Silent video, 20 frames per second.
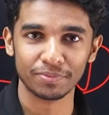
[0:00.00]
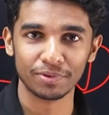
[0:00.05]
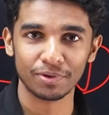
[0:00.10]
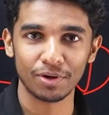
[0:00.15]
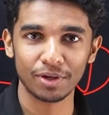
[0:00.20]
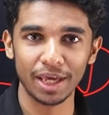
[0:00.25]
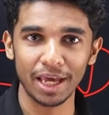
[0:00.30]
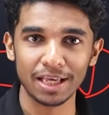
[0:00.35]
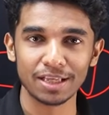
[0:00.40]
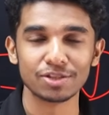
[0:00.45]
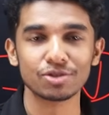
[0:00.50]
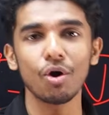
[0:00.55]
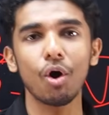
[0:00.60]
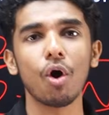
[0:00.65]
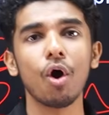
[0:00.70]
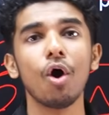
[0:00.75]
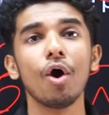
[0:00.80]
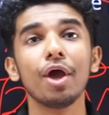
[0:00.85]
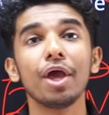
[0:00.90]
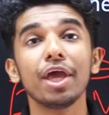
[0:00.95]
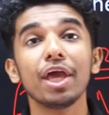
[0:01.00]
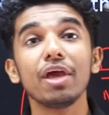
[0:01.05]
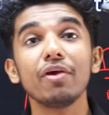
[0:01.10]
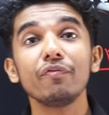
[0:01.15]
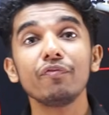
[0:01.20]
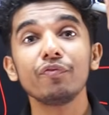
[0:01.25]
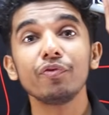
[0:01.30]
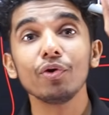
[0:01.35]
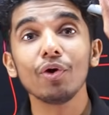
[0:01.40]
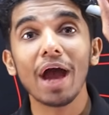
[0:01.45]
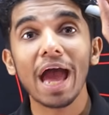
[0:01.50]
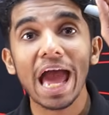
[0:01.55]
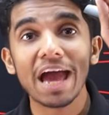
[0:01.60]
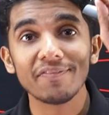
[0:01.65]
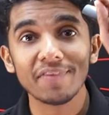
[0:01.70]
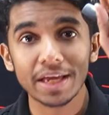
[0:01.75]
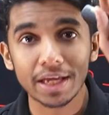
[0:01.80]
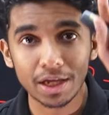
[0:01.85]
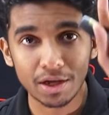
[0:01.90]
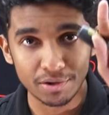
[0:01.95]
Okay, so if you
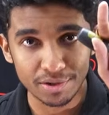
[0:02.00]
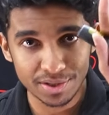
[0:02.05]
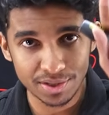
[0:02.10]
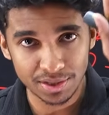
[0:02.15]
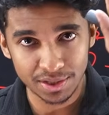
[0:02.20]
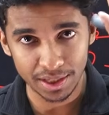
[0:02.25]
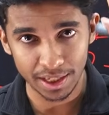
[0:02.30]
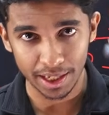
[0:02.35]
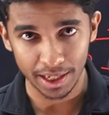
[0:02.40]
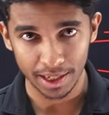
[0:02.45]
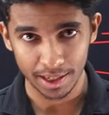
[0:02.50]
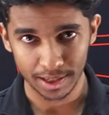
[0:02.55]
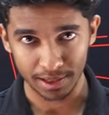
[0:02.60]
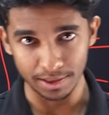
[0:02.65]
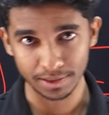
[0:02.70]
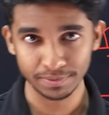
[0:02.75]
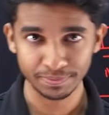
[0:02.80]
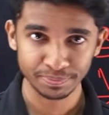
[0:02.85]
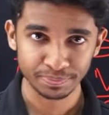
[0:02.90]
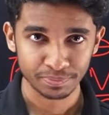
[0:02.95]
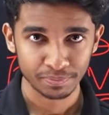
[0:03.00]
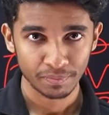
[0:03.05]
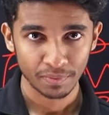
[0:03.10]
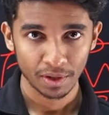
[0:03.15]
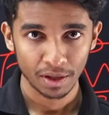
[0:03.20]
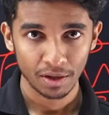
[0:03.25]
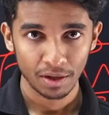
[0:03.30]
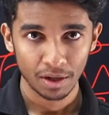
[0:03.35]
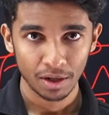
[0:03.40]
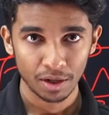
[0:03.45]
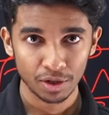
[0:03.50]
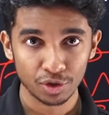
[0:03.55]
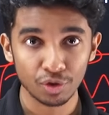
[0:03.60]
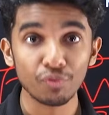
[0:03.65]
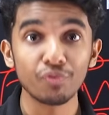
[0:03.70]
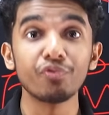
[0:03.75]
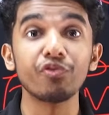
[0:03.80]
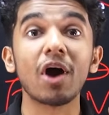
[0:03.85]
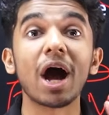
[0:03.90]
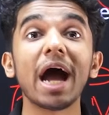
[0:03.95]
have a question to
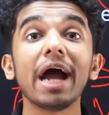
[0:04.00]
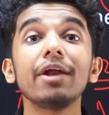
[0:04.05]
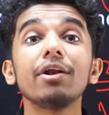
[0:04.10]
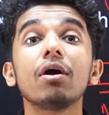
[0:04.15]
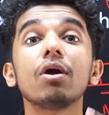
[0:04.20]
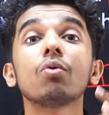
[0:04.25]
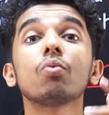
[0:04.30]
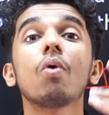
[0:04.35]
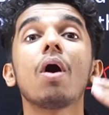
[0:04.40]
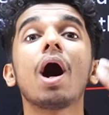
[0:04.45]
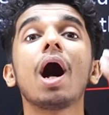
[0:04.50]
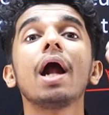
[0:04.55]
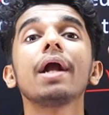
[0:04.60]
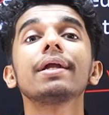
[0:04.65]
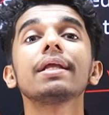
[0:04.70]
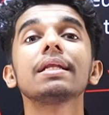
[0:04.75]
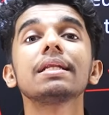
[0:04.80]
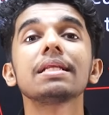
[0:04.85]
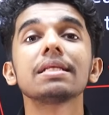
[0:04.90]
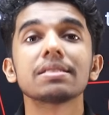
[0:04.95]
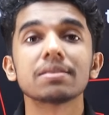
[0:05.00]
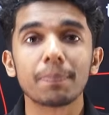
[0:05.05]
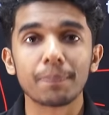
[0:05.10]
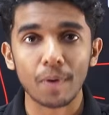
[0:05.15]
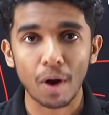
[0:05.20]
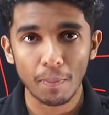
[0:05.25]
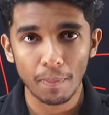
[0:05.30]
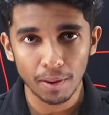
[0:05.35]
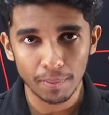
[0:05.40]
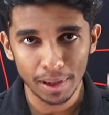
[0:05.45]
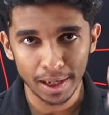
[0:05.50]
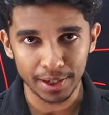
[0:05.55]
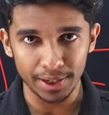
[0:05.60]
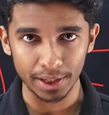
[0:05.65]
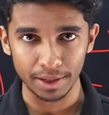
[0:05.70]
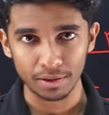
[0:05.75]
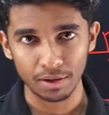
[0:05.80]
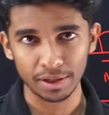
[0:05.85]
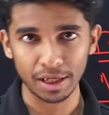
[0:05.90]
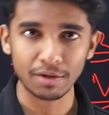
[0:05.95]
find out what it is the
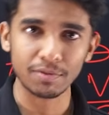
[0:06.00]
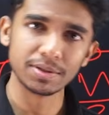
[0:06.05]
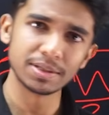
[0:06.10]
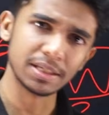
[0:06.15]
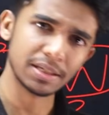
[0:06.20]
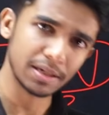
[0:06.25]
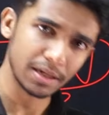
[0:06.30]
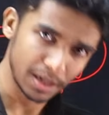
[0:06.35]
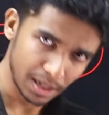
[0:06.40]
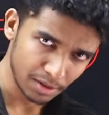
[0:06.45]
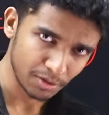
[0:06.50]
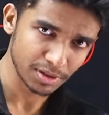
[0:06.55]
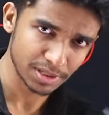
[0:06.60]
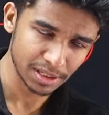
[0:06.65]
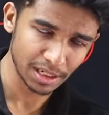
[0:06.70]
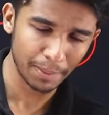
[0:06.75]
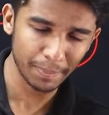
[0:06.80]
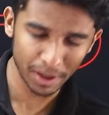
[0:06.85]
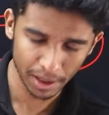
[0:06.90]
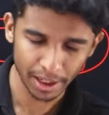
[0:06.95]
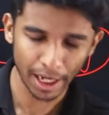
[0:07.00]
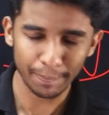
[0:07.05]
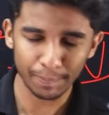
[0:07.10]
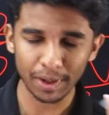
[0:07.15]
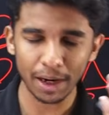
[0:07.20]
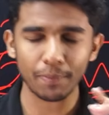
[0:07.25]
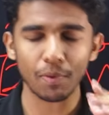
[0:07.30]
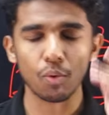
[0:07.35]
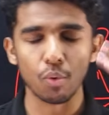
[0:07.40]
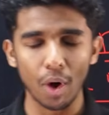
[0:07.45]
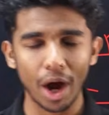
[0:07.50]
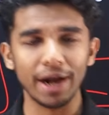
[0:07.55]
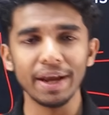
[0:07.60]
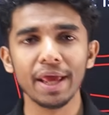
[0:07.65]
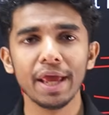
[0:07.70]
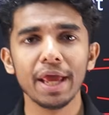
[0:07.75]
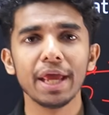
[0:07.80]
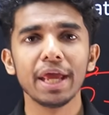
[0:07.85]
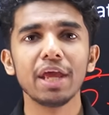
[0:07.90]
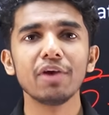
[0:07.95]
probability, okay, question number type number 1.
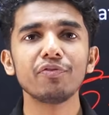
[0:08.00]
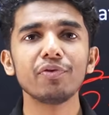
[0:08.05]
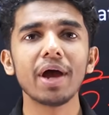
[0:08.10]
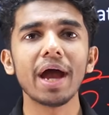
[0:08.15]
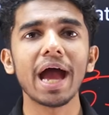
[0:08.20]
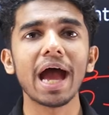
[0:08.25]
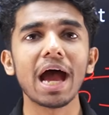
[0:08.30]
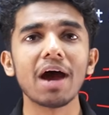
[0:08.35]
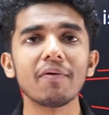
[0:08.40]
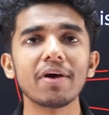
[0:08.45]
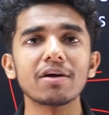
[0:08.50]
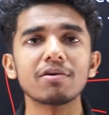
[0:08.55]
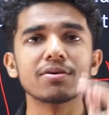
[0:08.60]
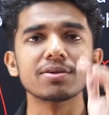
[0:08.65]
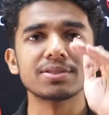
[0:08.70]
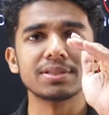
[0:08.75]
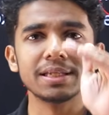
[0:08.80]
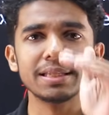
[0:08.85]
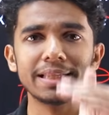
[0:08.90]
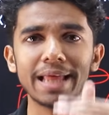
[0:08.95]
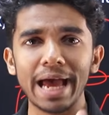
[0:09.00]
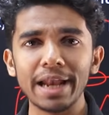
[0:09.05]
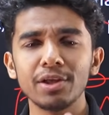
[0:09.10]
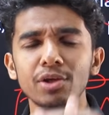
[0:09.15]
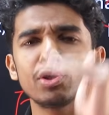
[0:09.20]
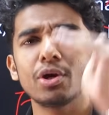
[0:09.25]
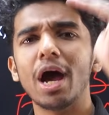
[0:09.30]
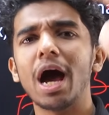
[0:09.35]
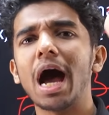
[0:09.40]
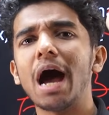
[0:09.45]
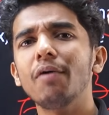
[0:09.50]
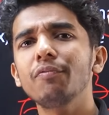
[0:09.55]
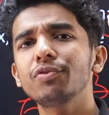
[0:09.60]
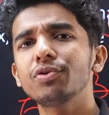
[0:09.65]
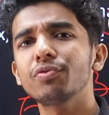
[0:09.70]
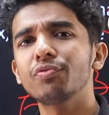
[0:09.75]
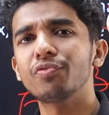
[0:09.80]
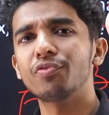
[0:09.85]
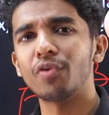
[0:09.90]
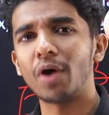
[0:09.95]
If you have a question that you have
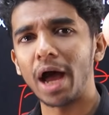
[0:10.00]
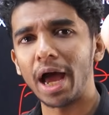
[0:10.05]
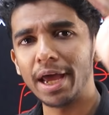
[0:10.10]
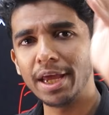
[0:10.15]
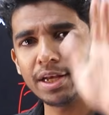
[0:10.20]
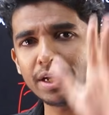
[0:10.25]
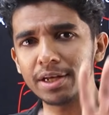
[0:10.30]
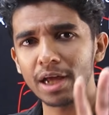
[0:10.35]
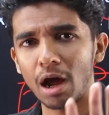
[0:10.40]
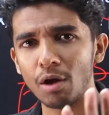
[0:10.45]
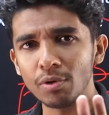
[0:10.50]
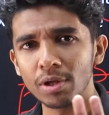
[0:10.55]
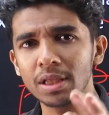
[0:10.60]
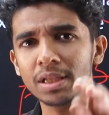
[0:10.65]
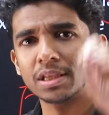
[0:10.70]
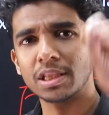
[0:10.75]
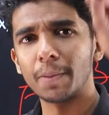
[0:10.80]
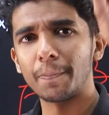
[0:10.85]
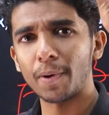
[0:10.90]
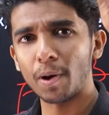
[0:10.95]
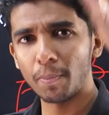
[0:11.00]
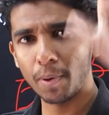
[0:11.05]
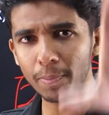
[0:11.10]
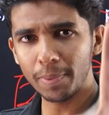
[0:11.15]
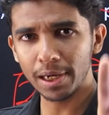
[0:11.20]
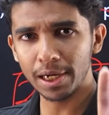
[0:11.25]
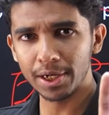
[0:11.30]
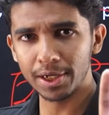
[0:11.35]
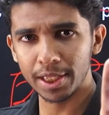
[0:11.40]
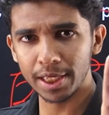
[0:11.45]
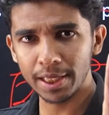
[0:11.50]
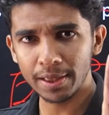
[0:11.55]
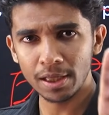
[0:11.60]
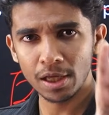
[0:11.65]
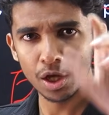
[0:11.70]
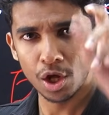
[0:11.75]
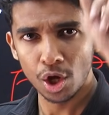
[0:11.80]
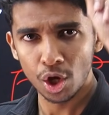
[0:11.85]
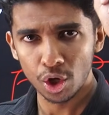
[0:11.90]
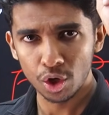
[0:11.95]
to find out the probability,
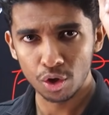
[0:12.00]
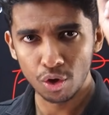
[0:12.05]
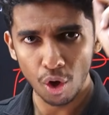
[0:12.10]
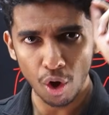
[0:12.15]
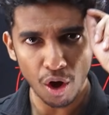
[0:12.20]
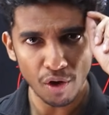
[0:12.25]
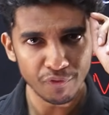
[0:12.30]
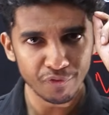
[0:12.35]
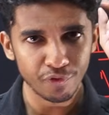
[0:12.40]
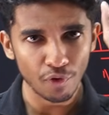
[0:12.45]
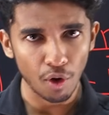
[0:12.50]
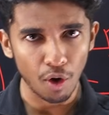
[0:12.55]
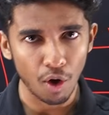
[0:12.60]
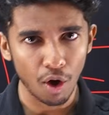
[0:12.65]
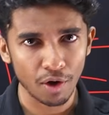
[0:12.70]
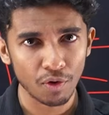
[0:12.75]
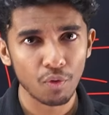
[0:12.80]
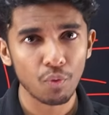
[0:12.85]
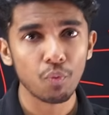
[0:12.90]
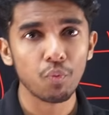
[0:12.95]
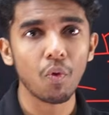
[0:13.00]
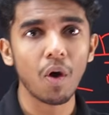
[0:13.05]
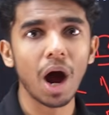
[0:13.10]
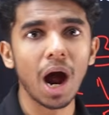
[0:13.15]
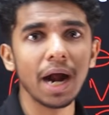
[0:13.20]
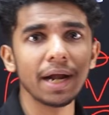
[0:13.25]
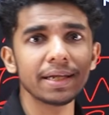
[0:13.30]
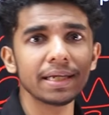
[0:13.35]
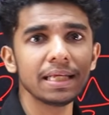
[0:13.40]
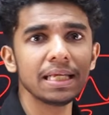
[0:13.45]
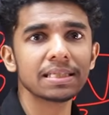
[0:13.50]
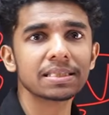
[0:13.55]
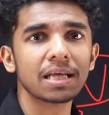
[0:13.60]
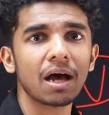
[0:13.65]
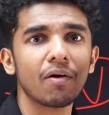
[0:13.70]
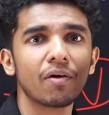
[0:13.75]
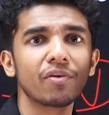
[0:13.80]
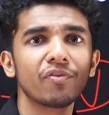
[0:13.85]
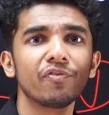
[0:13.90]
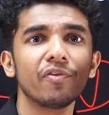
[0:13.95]
go for what is
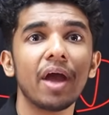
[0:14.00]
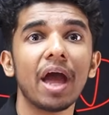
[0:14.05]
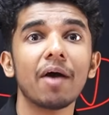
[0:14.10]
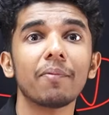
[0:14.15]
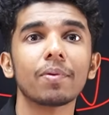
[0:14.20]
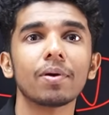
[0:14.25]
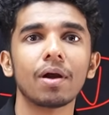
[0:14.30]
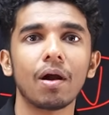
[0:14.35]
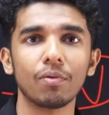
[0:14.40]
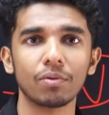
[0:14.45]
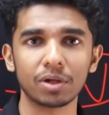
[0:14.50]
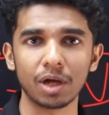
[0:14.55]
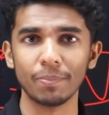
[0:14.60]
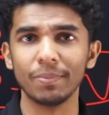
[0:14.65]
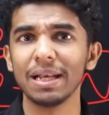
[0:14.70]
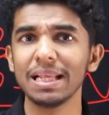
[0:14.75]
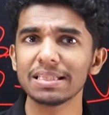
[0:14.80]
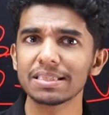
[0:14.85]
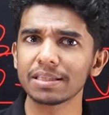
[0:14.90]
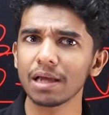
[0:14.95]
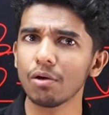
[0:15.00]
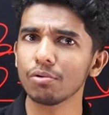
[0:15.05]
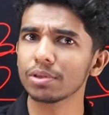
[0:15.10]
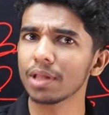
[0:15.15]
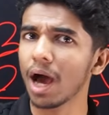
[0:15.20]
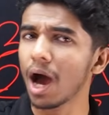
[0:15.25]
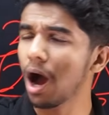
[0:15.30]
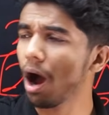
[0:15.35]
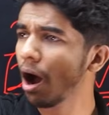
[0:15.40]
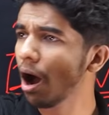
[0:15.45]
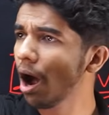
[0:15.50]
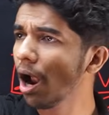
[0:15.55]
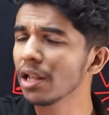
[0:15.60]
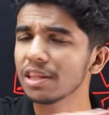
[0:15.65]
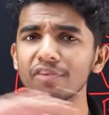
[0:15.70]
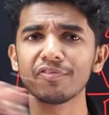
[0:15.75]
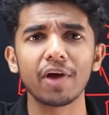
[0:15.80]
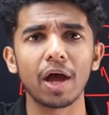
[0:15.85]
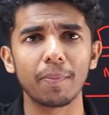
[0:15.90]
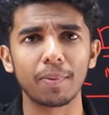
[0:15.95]
our favorable outcome. List out all
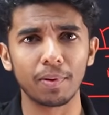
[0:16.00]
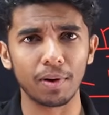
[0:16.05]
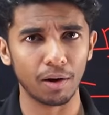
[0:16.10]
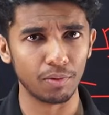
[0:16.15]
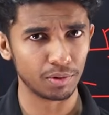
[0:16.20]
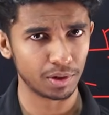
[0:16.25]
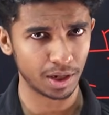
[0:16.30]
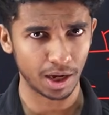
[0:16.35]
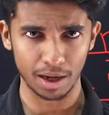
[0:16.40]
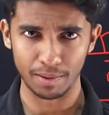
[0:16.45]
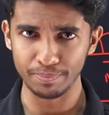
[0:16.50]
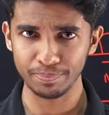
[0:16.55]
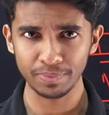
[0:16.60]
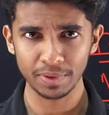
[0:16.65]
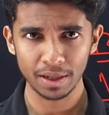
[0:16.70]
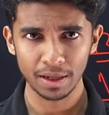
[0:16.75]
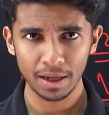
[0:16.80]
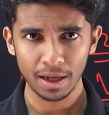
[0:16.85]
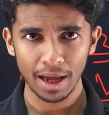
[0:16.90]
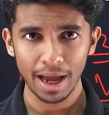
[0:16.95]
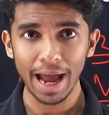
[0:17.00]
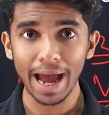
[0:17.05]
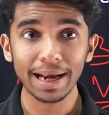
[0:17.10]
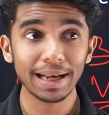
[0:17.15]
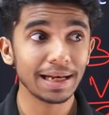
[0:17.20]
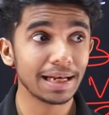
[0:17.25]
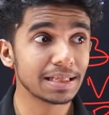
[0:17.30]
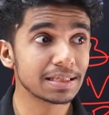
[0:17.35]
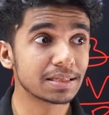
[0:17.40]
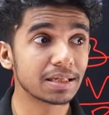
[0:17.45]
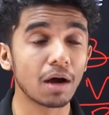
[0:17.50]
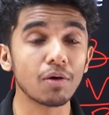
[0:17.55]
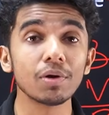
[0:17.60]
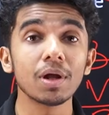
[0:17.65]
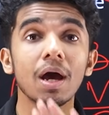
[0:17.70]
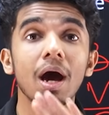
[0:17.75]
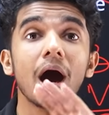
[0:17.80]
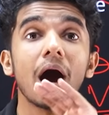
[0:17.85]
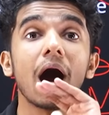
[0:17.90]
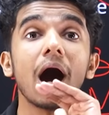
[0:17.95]
the favorable outcome and list out
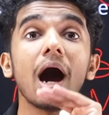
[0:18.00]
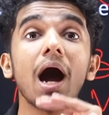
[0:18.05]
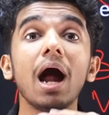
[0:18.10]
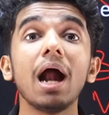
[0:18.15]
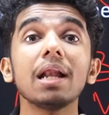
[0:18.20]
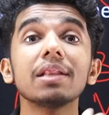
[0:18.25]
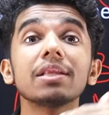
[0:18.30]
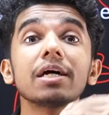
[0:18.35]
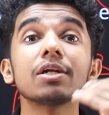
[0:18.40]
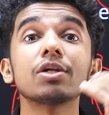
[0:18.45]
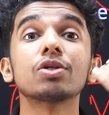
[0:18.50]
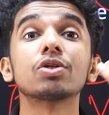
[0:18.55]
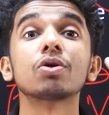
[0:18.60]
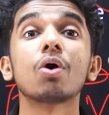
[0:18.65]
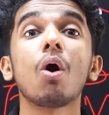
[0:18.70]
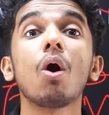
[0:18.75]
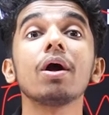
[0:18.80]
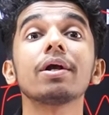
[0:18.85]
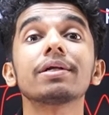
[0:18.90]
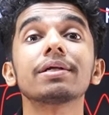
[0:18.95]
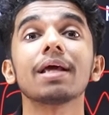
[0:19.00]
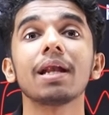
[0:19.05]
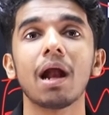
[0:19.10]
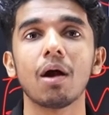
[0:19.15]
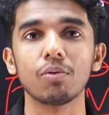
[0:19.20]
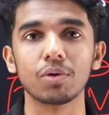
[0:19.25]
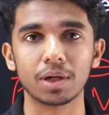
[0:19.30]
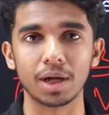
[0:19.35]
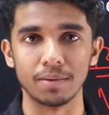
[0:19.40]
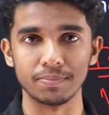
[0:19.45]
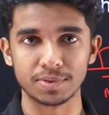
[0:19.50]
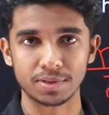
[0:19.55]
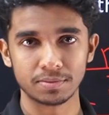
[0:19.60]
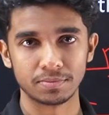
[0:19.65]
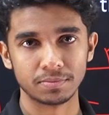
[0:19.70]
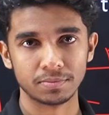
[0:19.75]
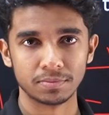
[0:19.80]
all the total outcomes.